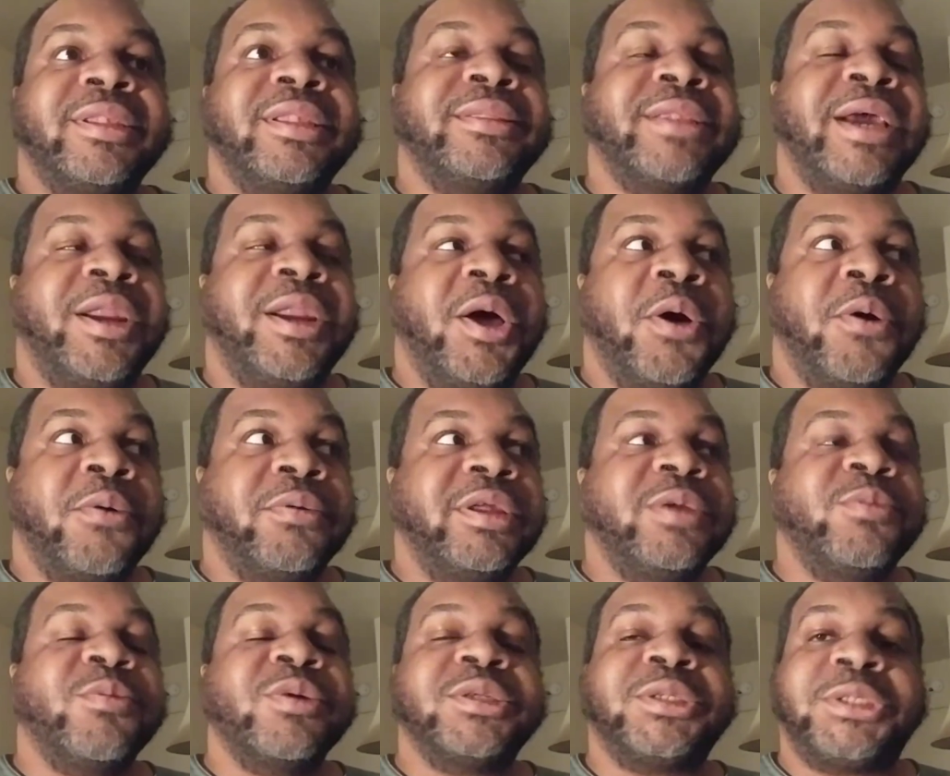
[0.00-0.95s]
Not only
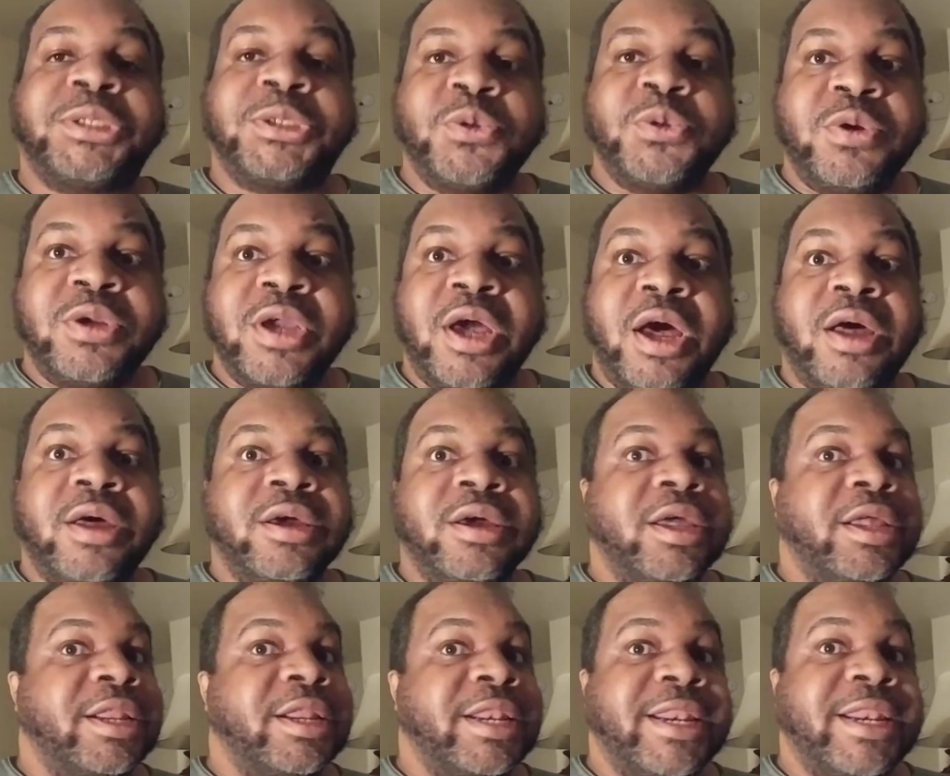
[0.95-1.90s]
was Su
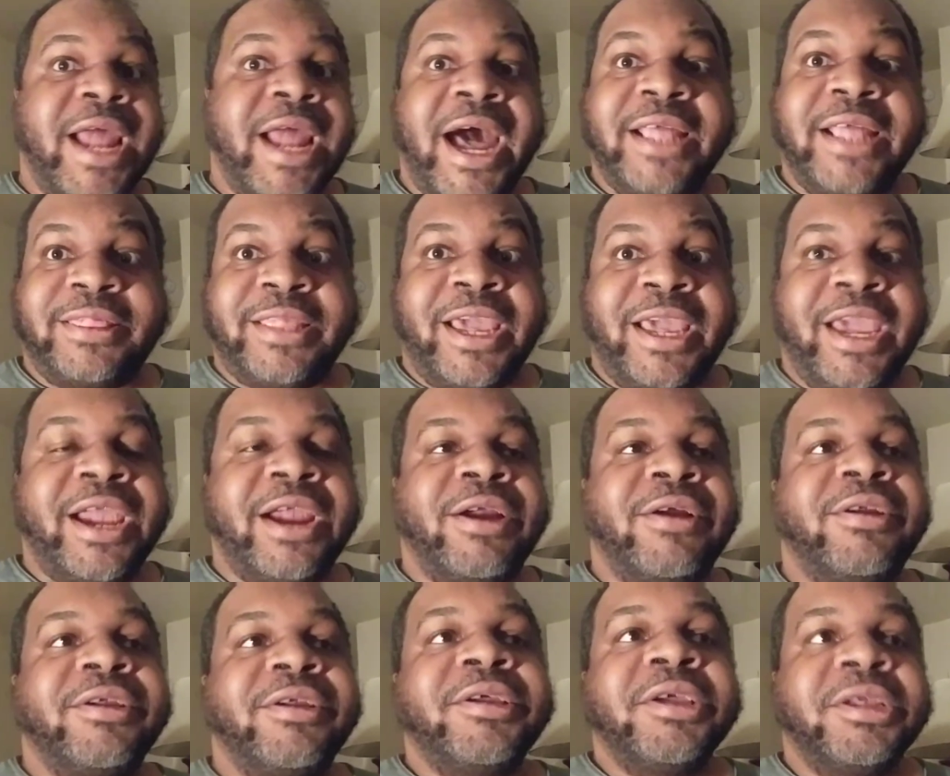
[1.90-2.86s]
Young not
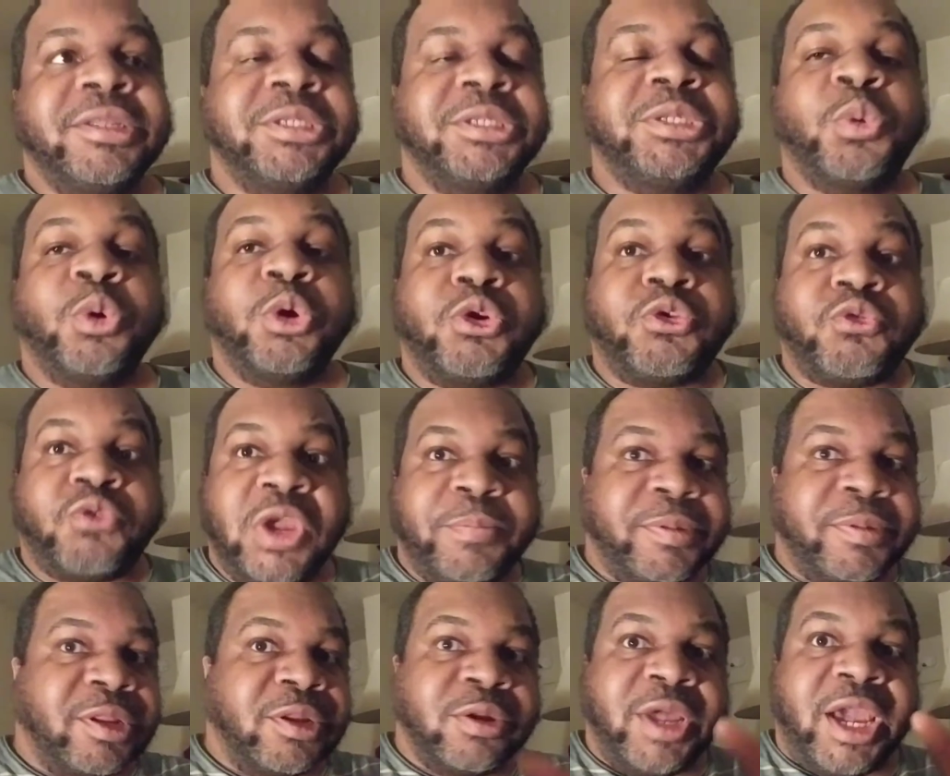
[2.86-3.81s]
there to do her creepy
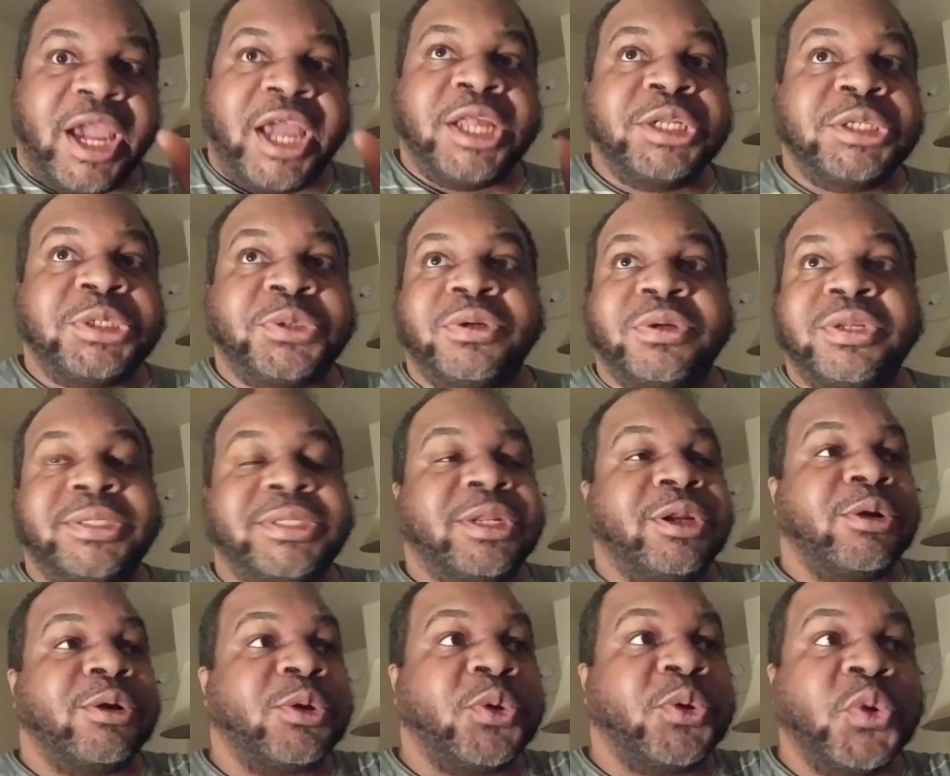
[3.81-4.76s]
little entrance and
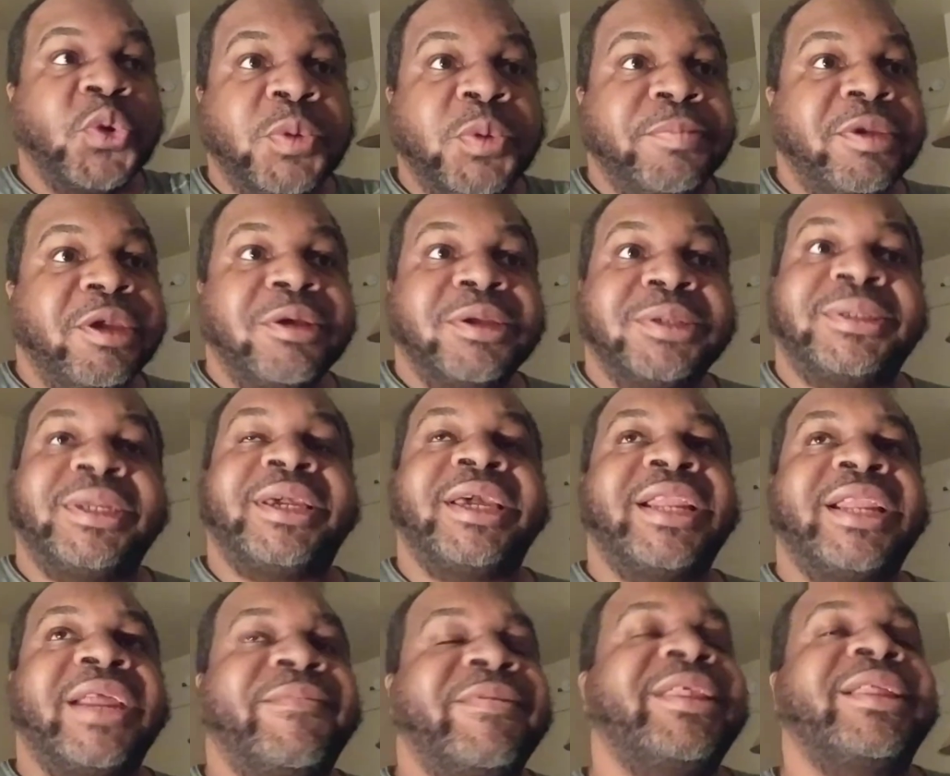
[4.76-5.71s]
her cool music and
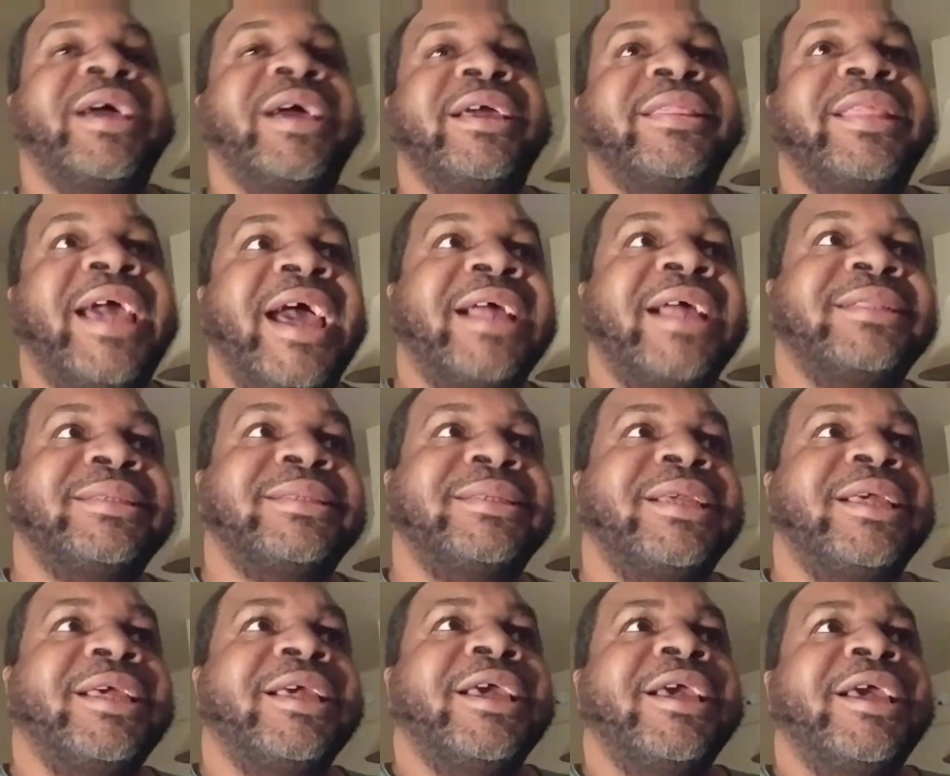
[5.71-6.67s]
everything like that,
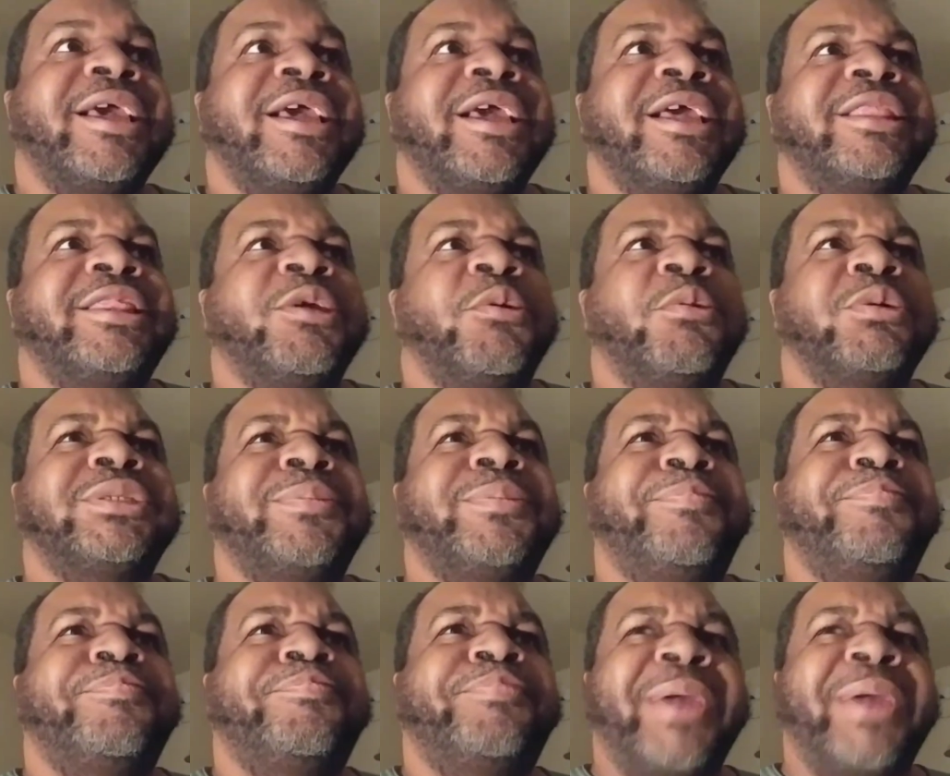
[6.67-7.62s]
there was
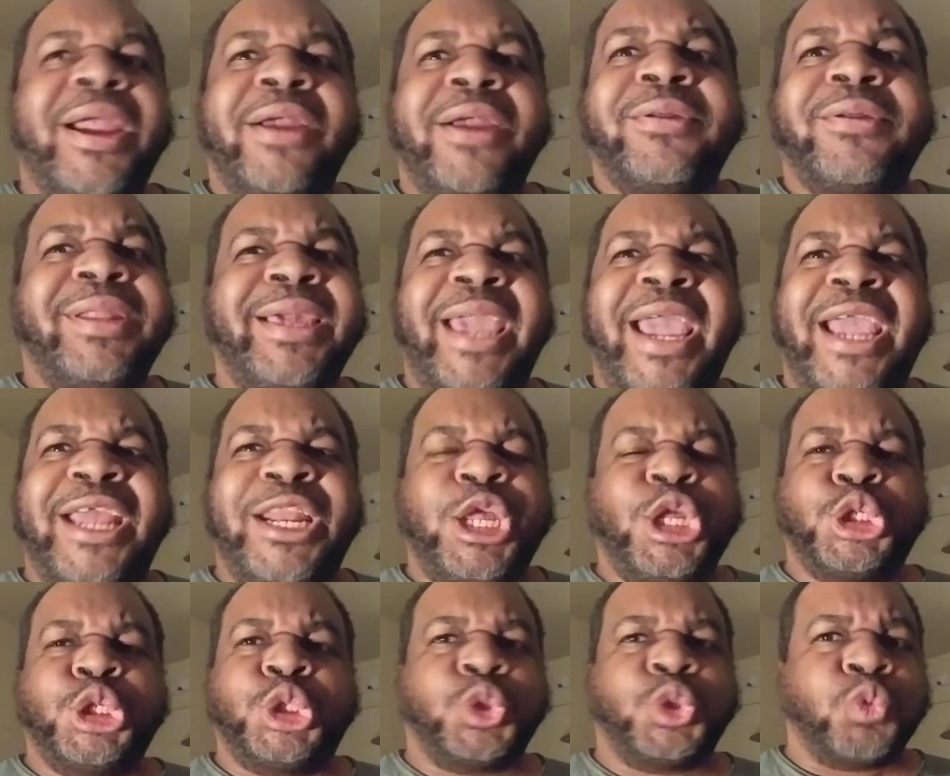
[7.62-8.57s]
barely any
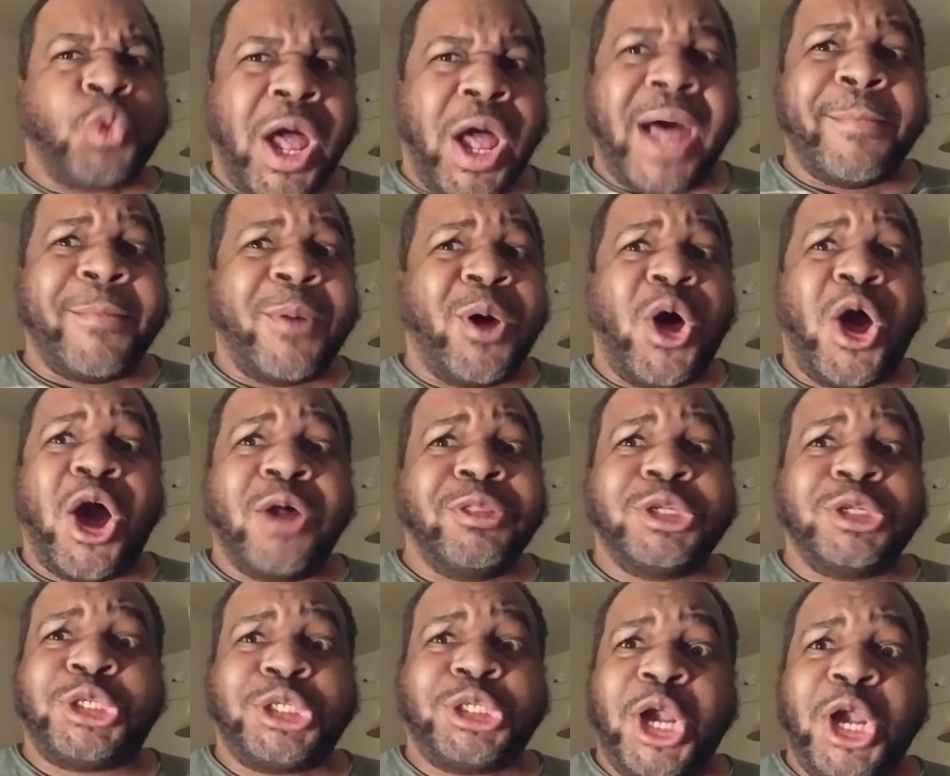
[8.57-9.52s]
drama on the
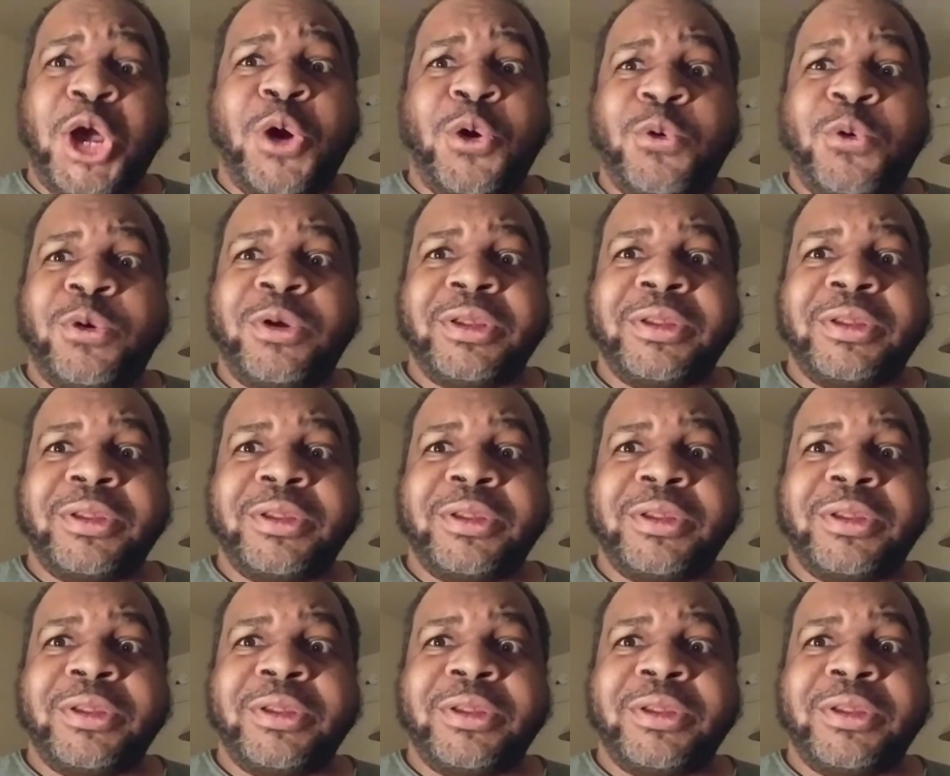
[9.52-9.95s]
show.